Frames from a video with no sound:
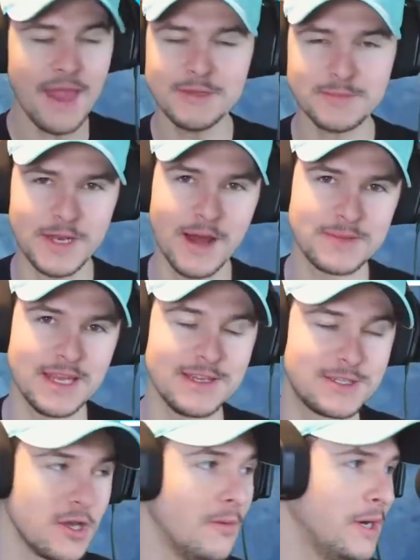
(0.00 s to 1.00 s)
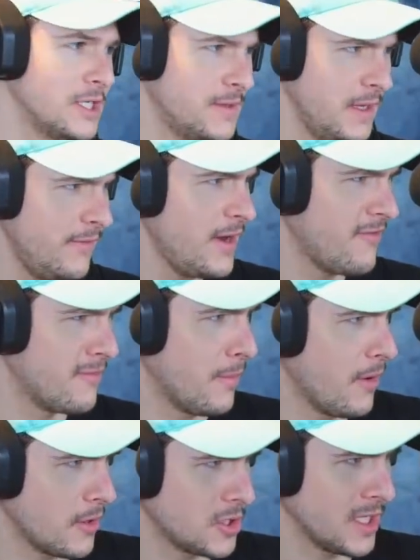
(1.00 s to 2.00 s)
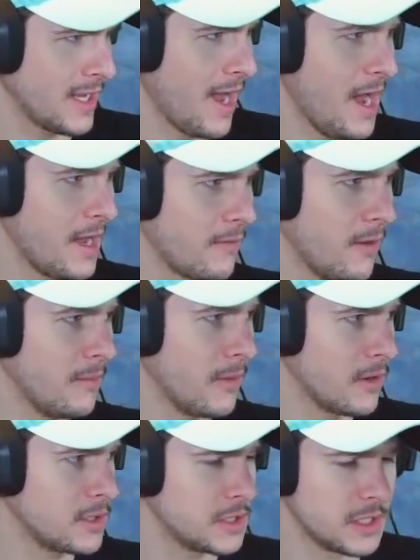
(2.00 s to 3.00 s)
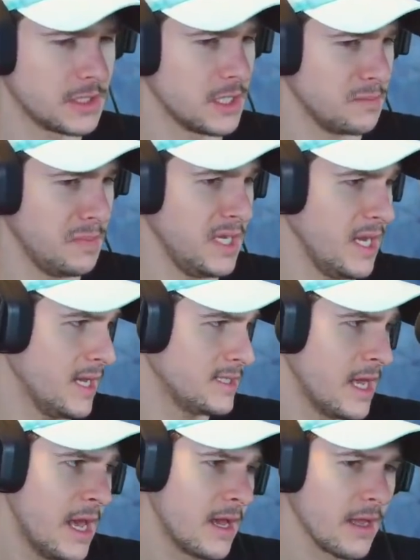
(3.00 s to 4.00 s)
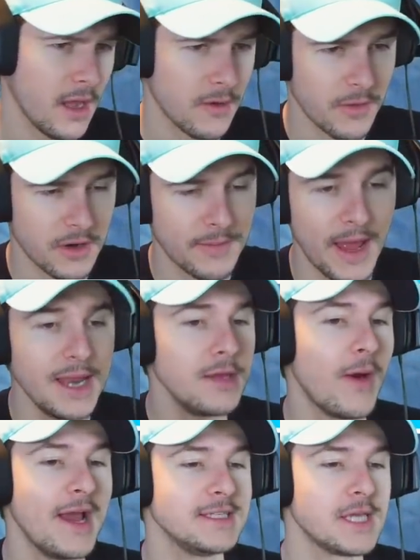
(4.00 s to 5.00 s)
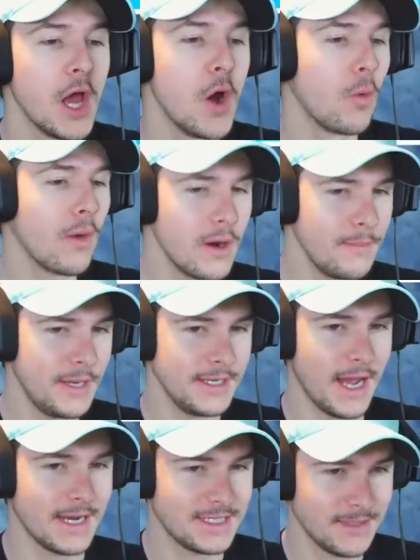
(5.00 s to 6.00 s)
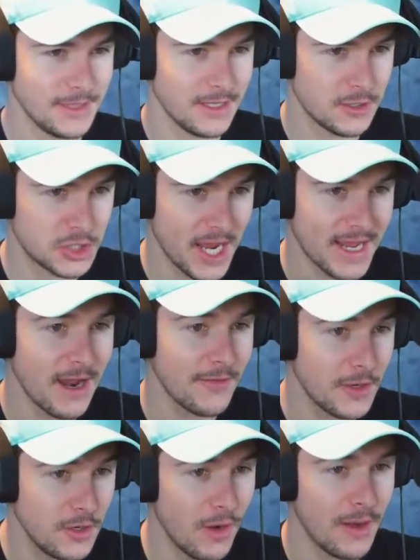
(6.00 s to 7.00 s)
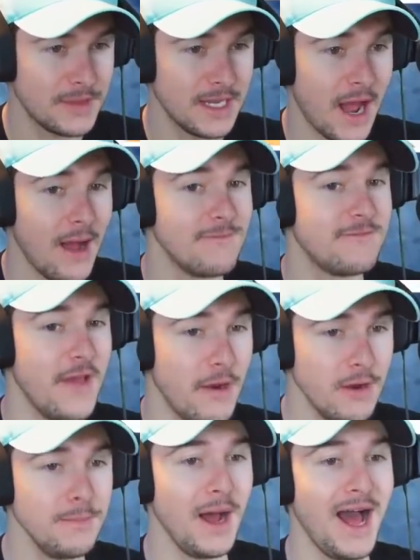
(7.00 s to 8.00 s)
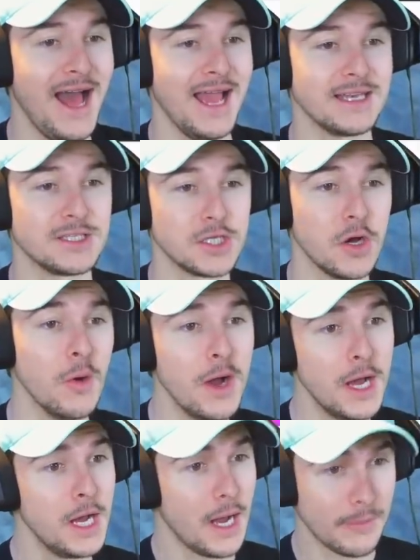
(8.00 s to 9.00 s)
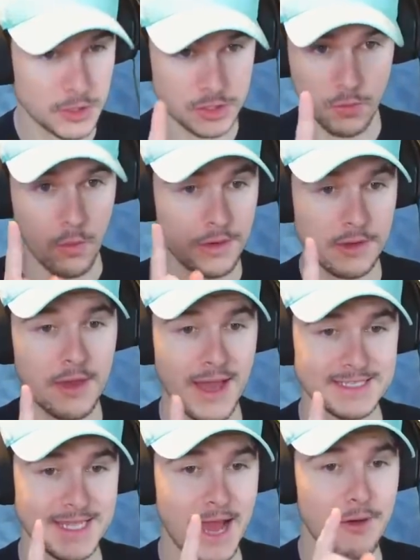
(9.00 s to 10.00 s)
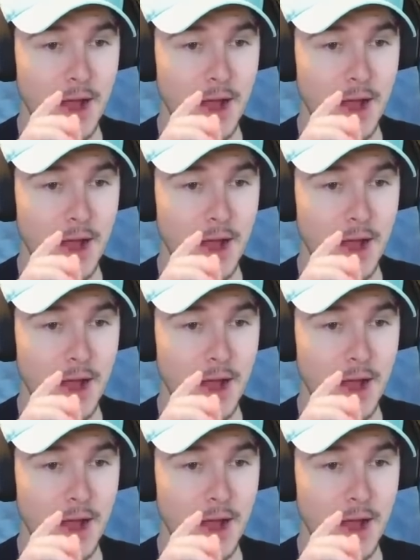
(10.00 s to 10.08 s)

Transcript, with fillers: has been updated so much, they even have merch, like IRL merch. It just says PS. Kind of weird. But anyways, we're in Pinata Simulator checking out the new update. I'm very behind, so I'm just warning you guys now,